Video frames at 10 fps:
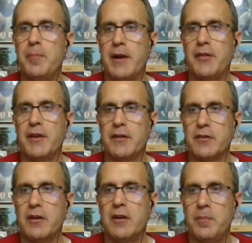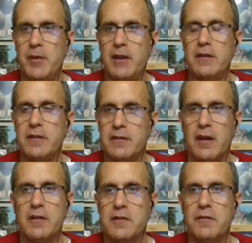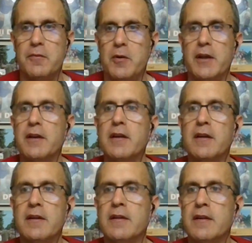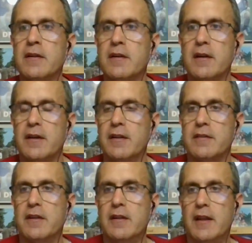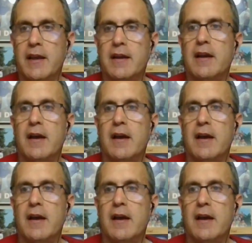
but I think it's going to be a decisive win against Atlanta.